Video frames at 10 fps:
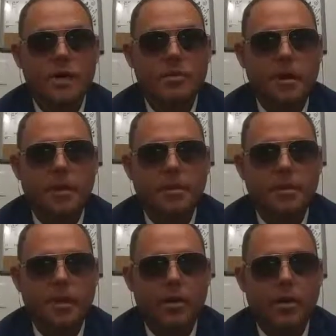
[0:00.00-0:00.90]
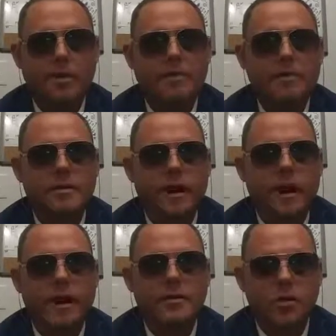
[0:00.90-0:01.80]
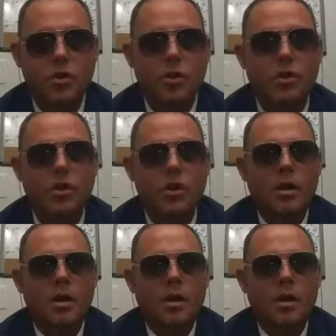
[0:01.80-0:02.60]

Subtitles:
me being curious, I asked her